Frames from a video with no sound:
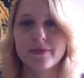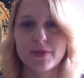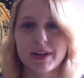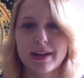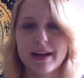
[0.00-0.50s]

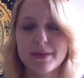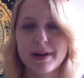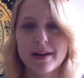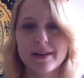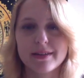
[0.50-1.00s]
freaking out
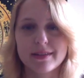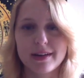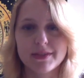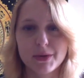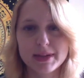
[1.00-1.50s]
about it is
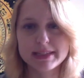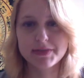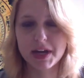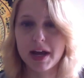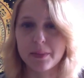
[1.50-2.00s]
kind of a waste
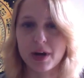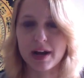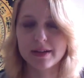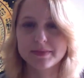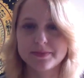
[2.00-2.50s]
of time,
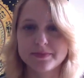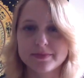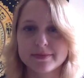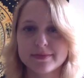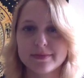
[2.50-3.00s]
right?
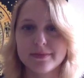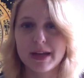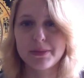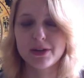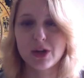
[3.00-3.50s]

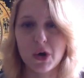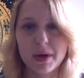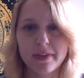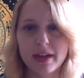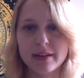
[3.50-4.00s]
Maybe
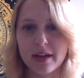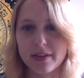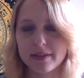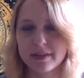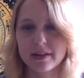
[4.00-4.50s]
knowing that
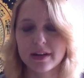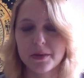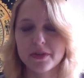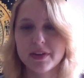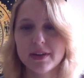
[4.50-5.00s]
nothing's going to
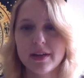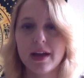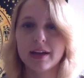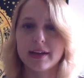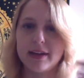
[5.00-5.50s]
come of it
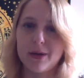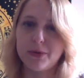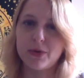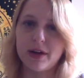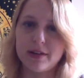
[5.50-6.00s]
can help
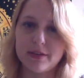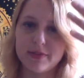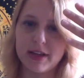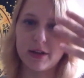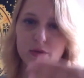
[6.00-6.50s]
you kind of
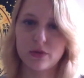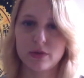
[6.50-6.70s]
like